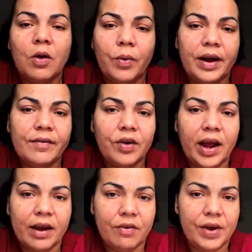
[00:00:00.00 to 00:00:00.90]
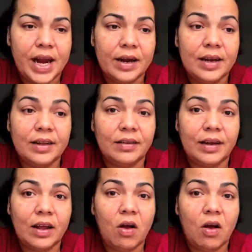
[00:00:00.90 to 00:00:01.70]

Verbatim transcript: Whenever I create a listing